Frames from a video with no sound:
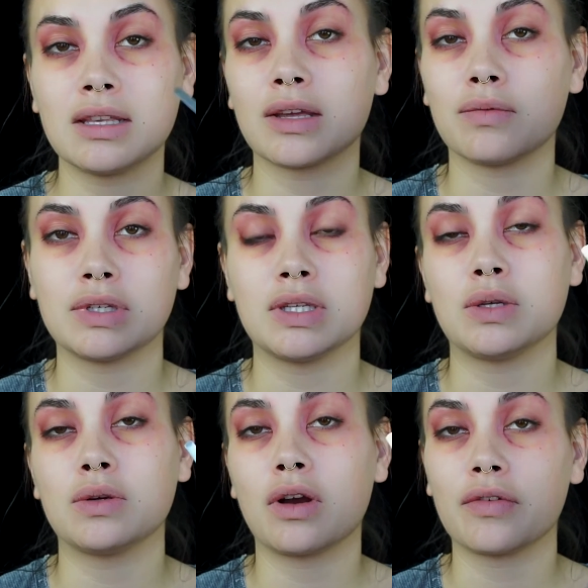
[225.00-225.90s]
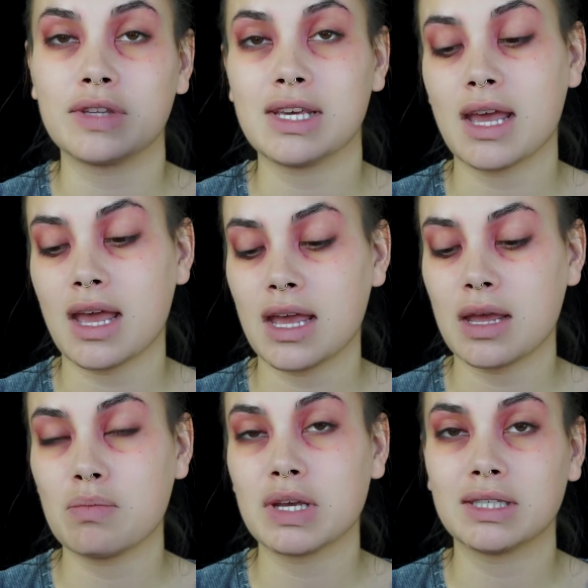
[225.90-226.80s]
like residue of the
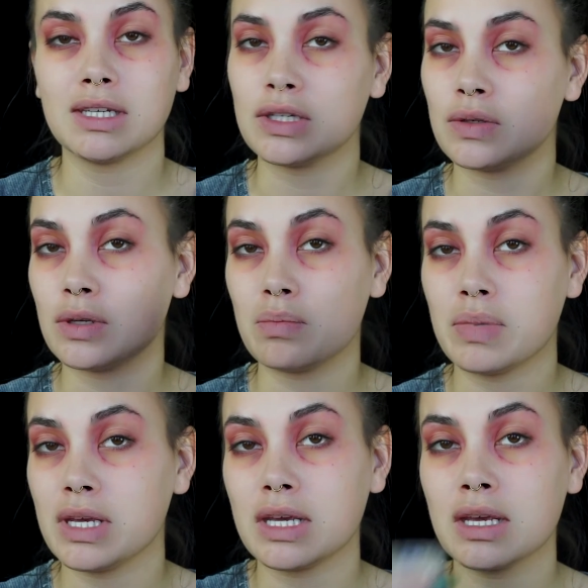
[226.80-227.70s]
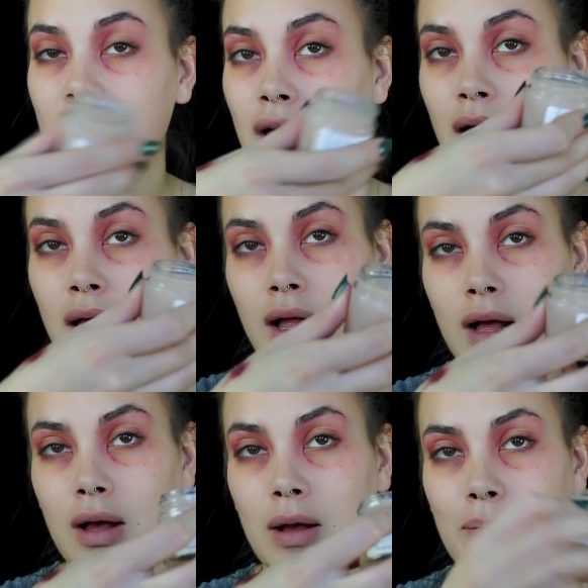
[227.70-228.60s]
A mixed into the B
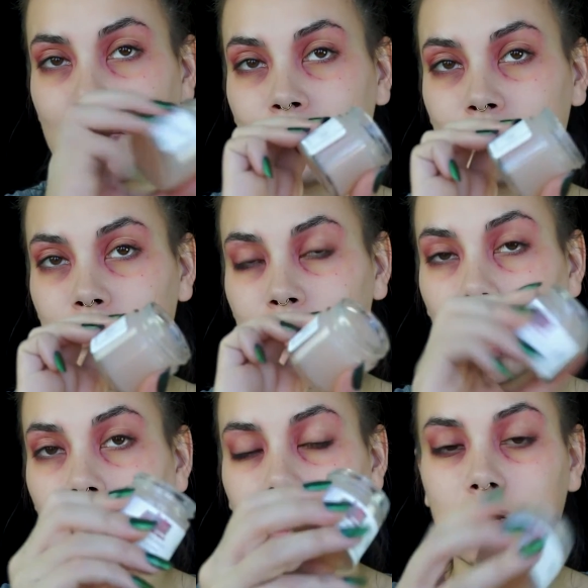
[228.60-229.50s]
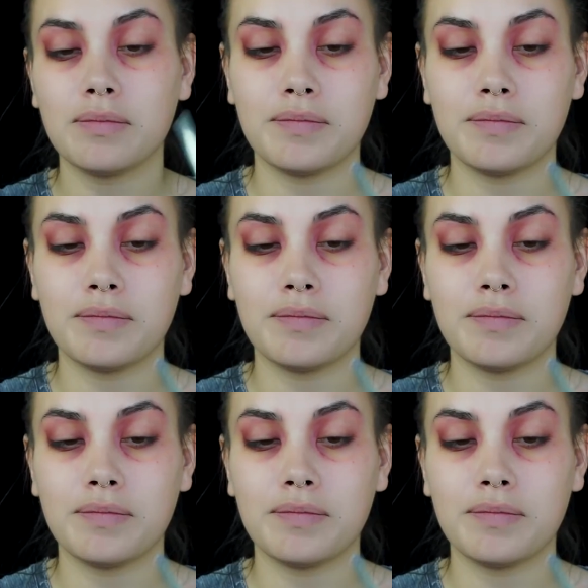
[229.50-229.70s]
pot.